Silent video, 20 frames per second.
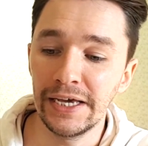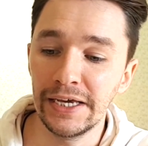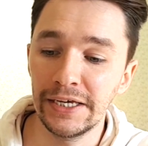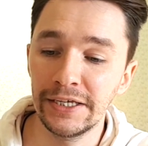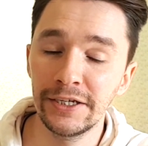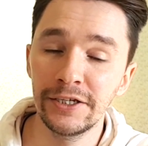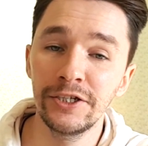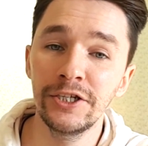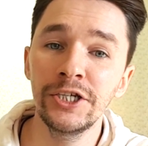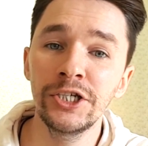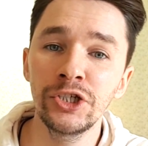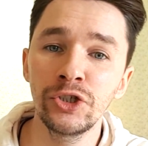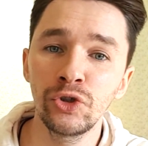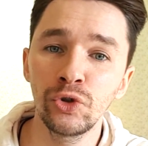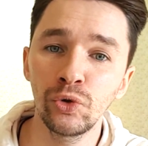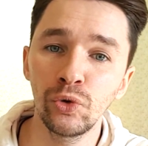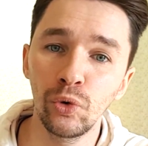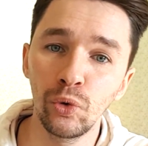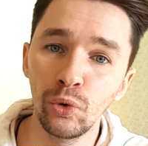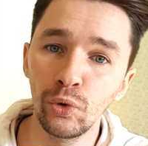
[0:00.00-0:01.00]
In addition
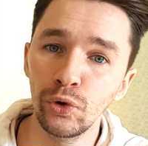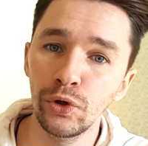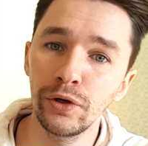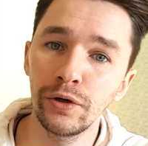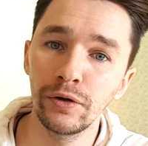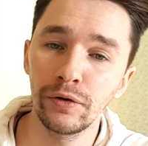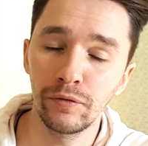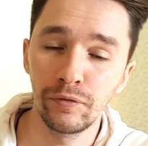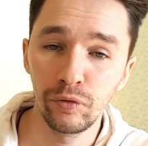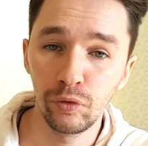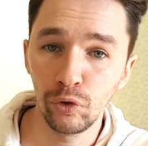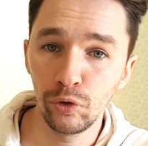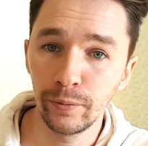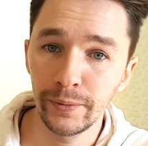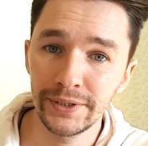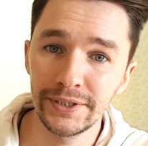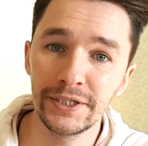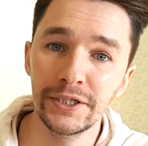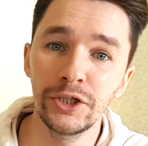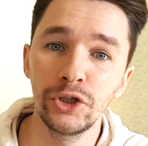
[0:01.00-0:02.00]
to audio
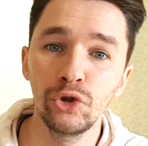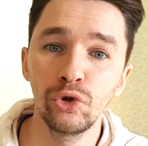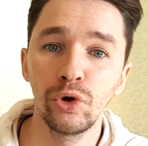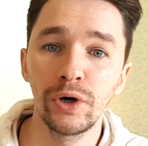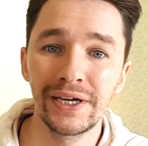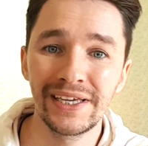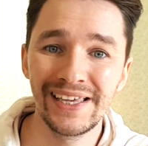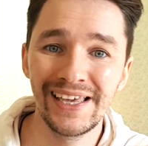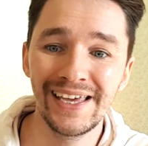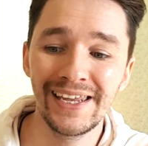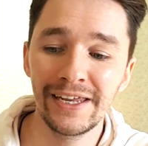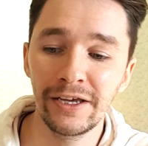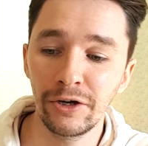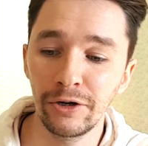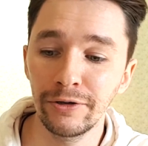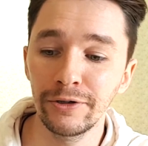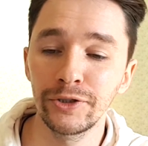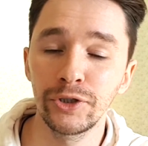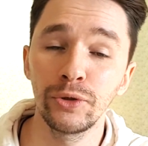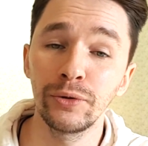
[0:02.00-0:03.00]
format, you are getting
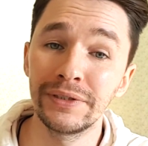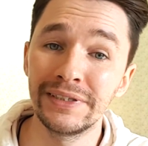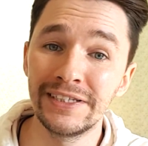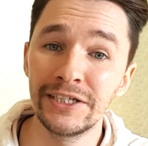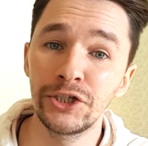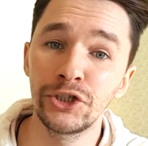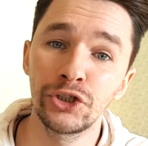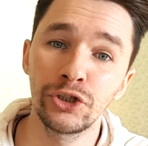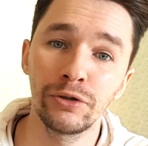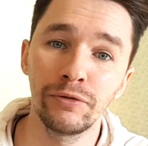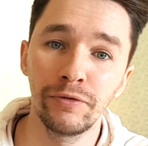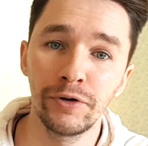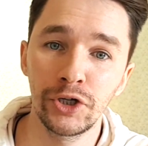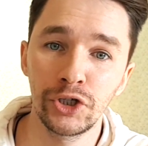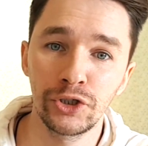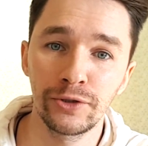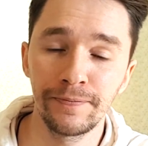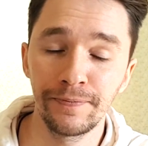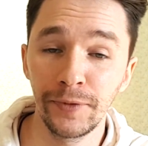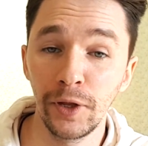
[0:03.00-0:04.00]
also digital
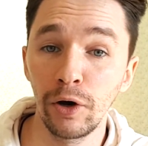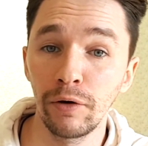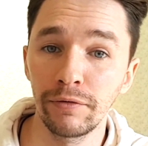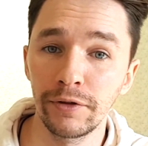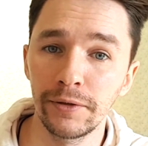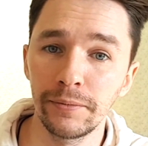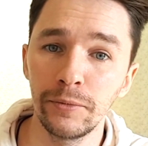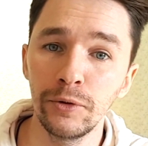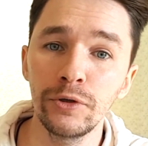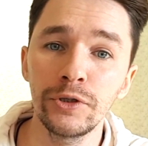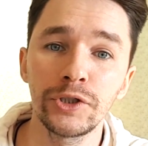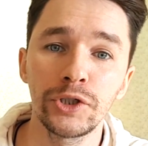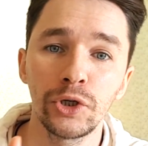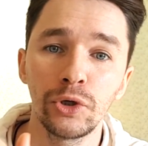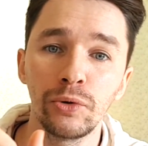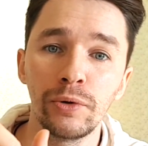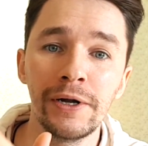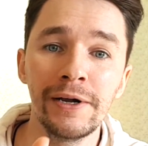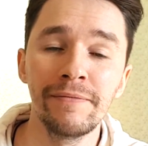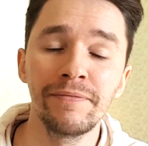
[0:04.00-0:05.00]
version of the book,
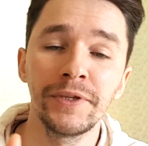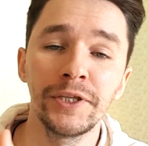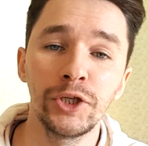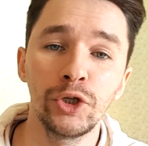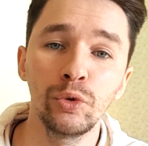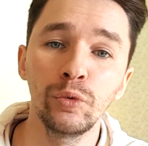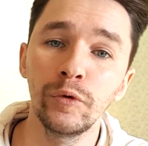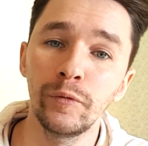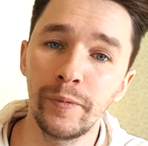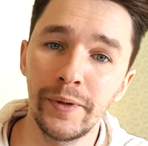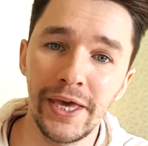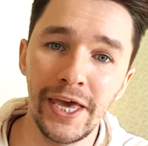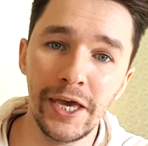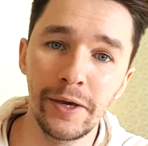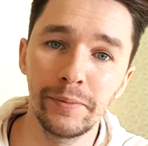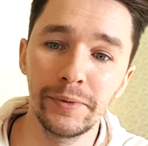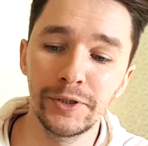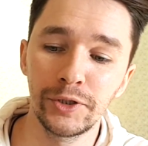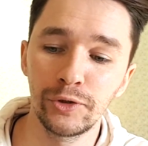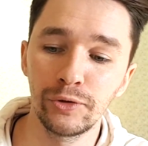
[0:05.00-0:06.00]
so you will be
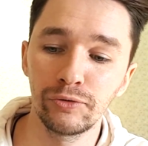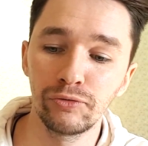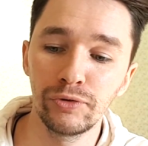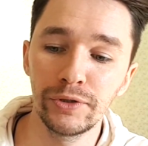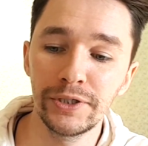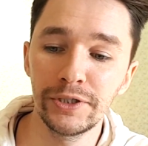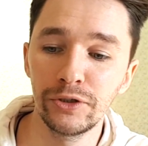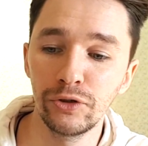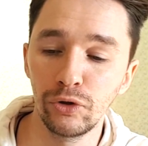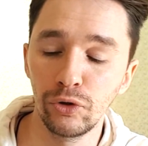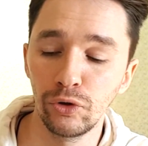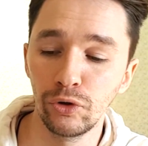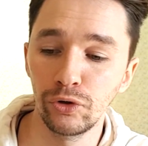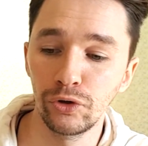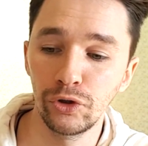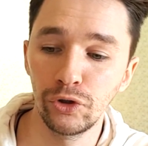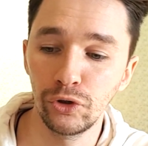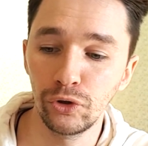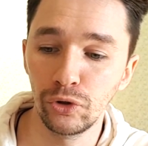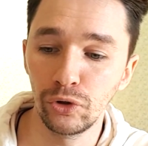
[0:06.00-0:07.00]
able to read
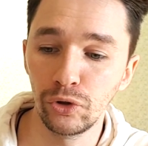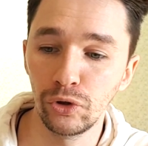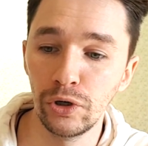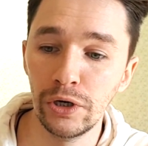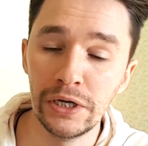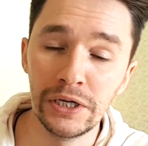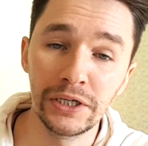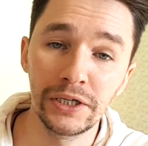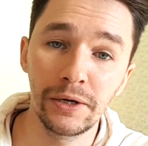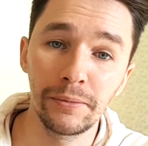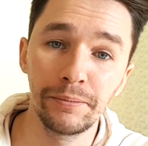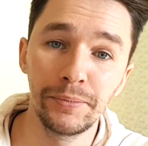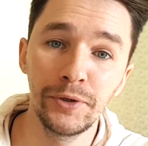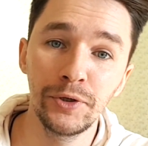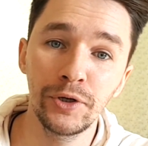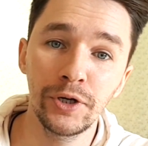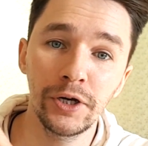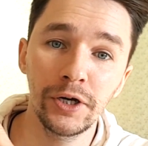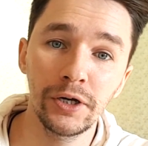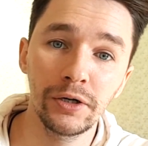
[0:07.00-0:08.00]
on your
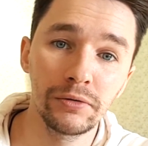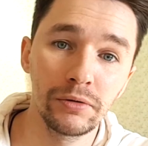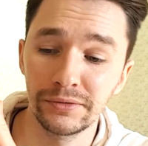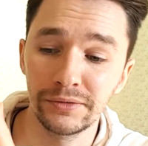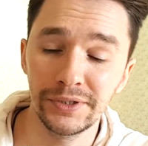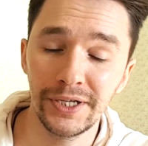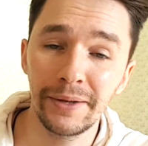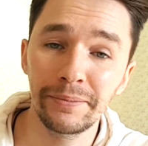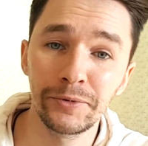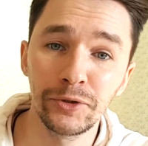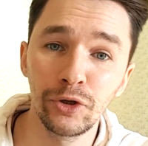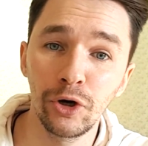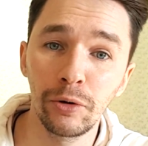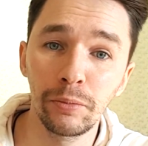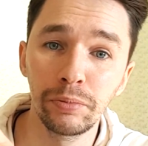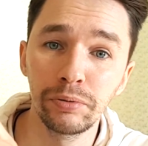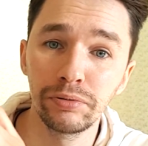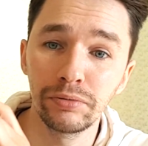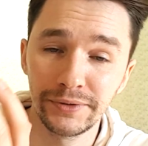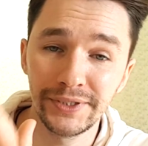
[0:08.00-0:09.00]
computer,
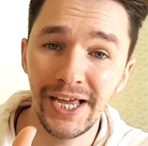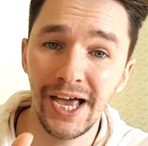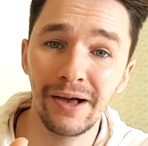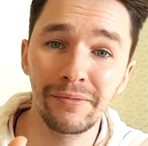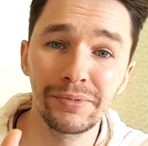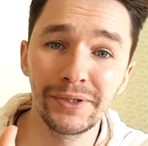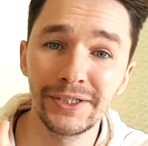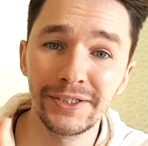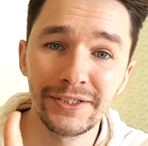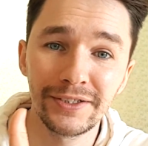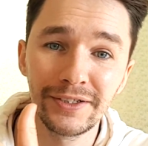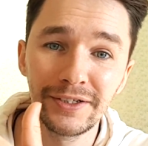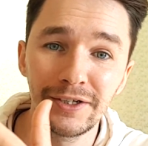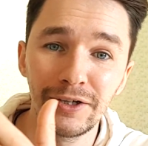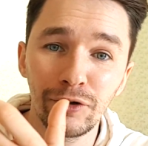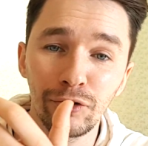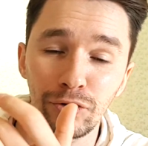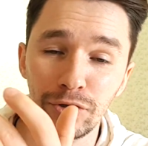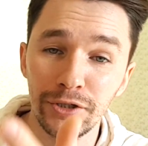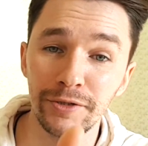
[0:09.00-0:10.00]
laptop, tablet,
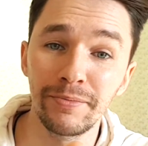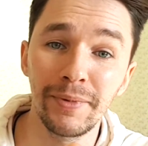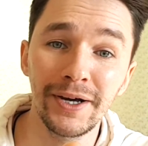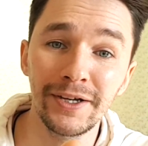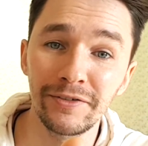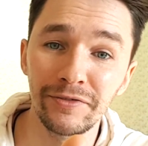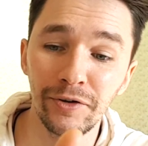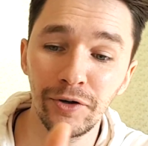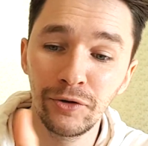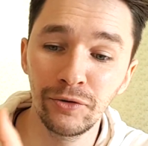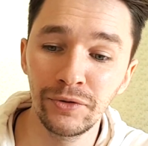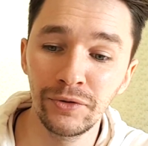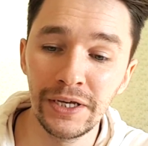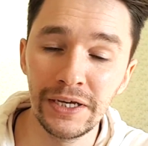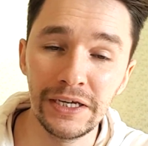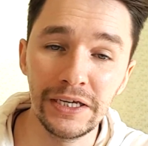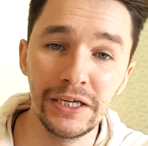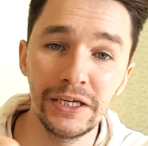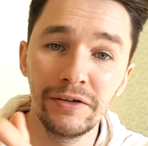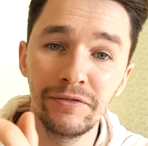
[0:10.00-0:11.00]
or smartphone.
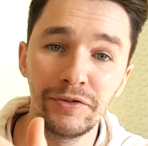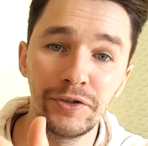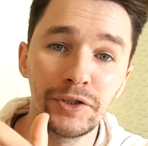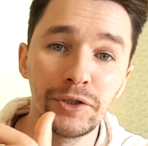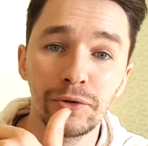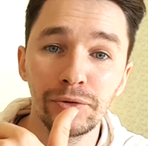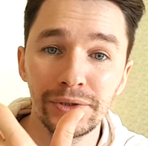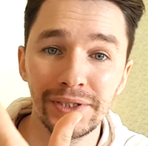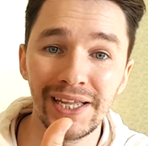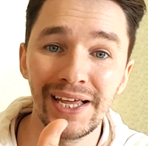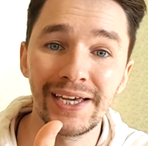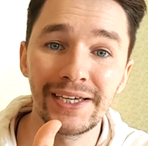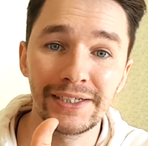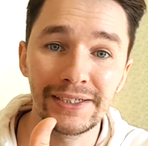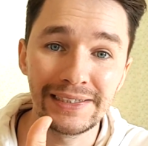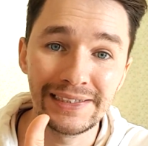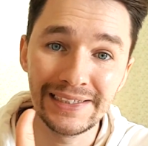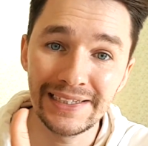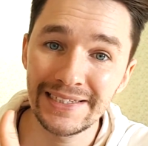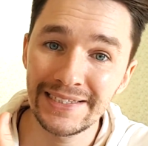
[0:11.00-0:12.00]
If you don't
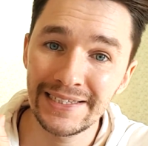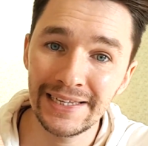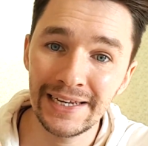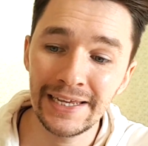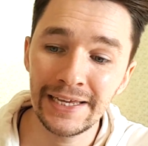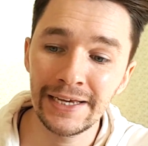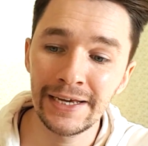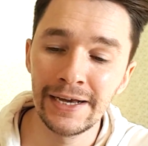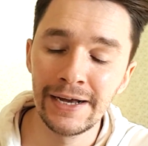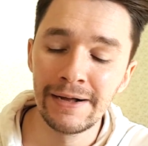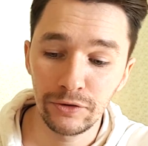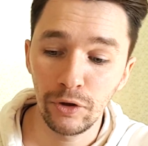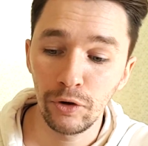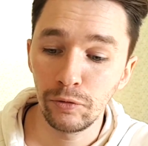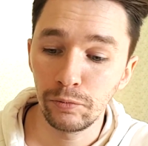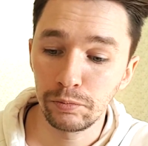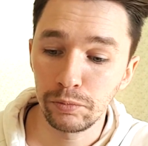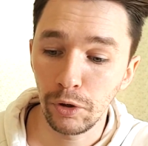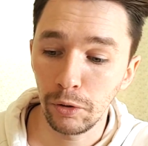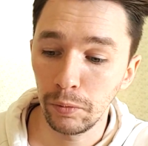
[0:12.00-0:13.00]
like listening, no
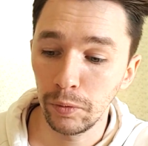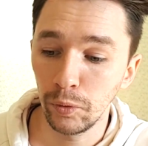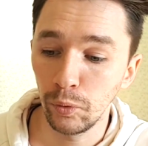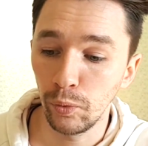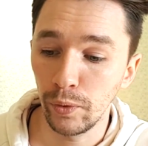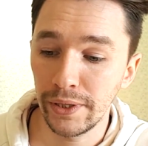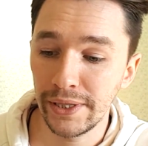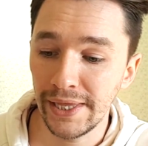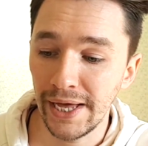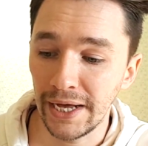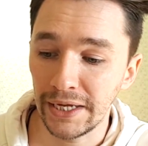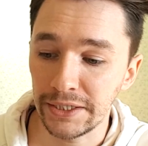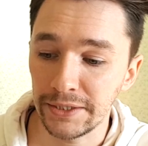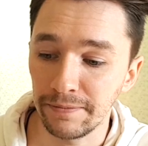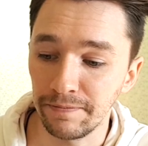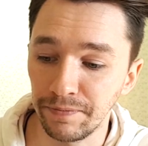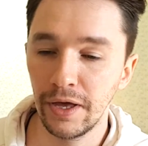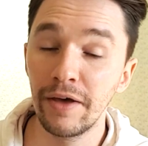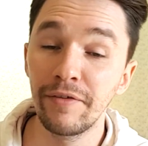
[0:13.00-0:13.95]
problem with that.